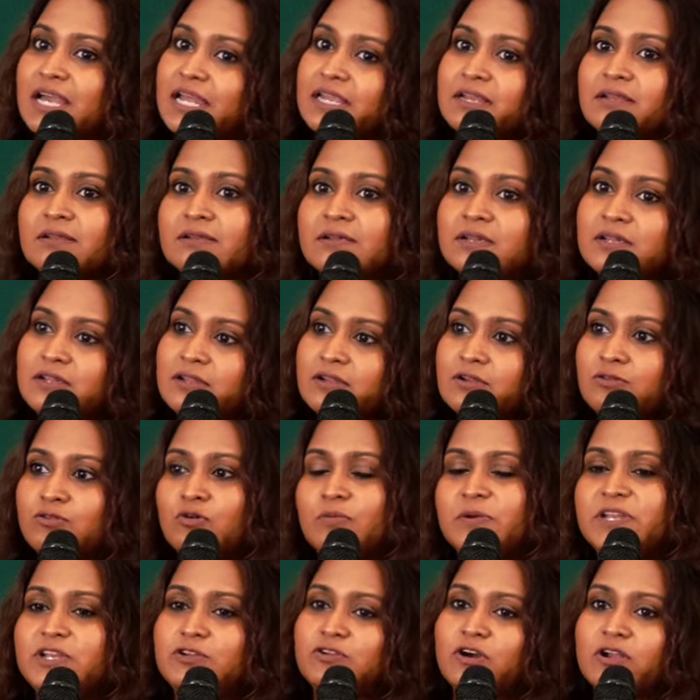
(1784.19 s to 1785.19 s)
I,
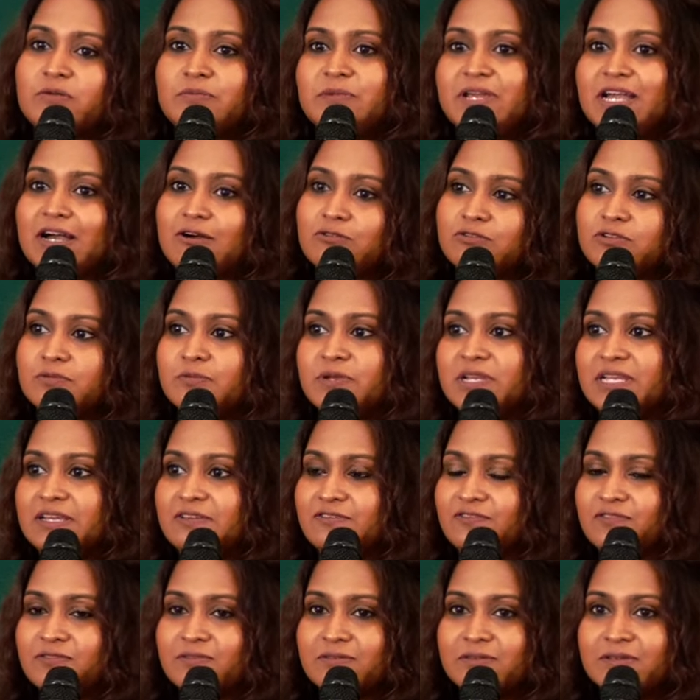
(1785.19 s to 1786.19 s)
nobody taught me how to
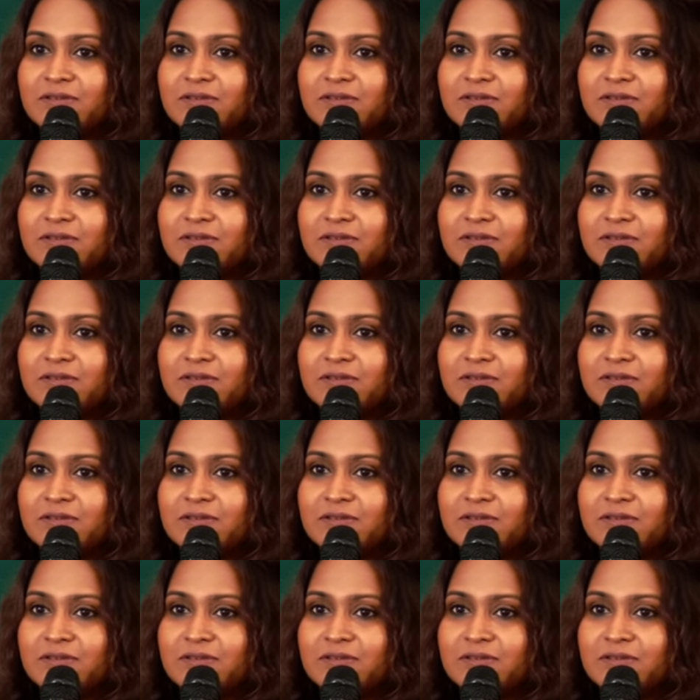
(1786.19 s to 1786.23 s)
believe.